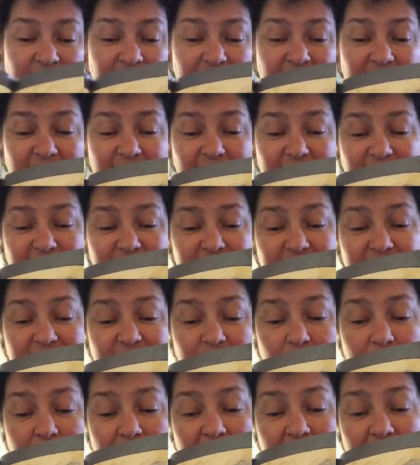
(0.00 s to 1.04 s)
and there's Little
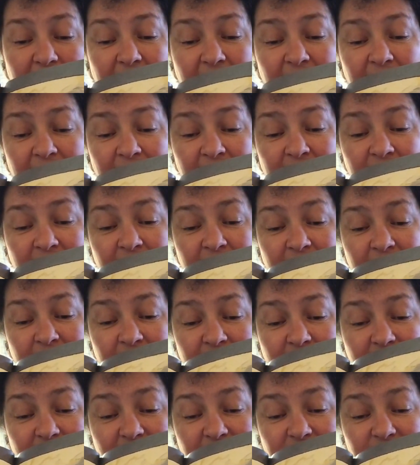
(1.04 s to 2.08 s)
Bear
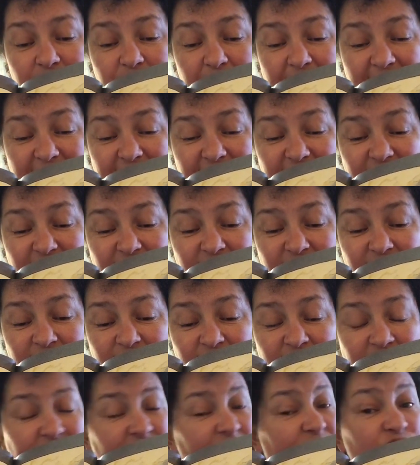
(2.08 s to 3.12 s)
in his bed,
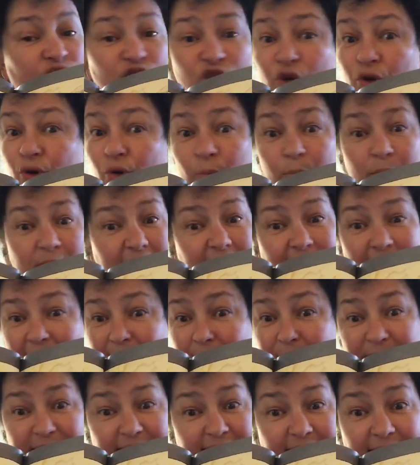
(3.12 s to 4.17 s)
not being
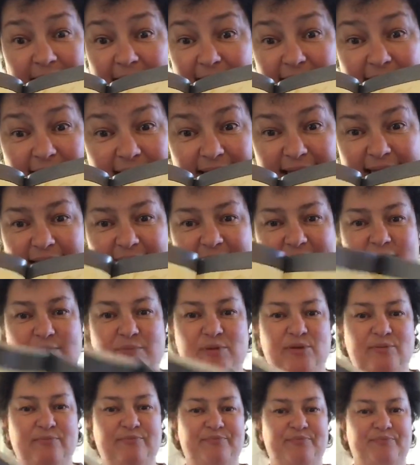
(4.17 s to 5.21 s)
able to get to sleep.
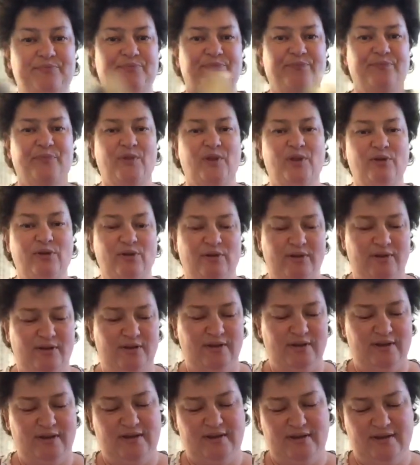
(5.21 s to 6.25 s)

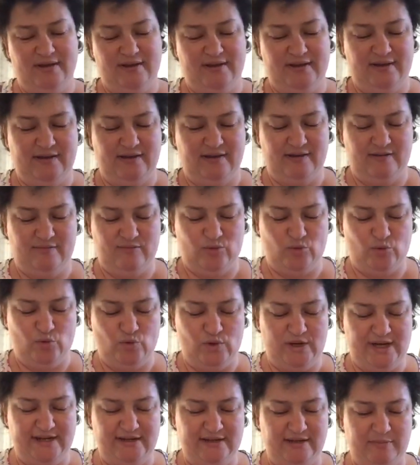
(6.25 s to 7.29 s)
Poor
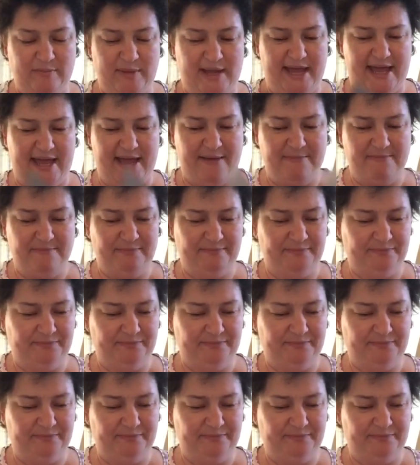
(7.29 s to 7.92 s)
Little Bear.